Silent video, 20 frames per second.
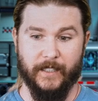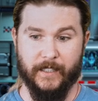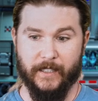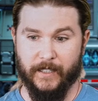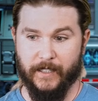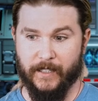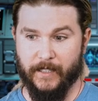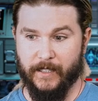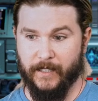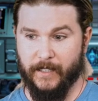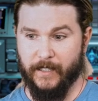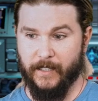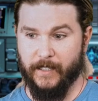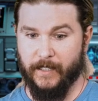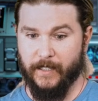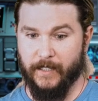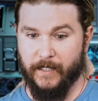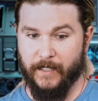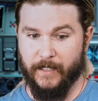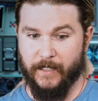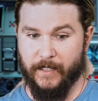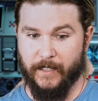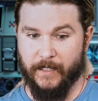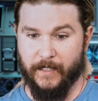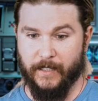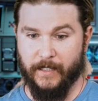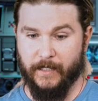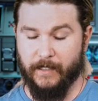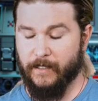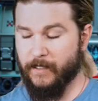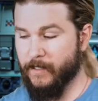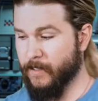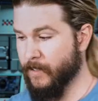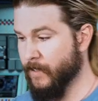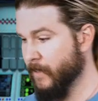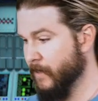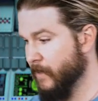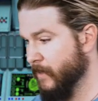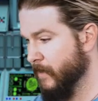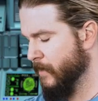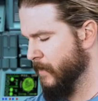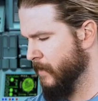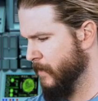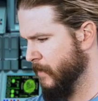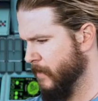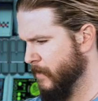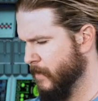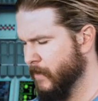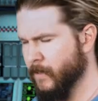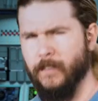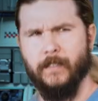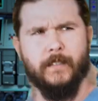No one is speaking in this clip.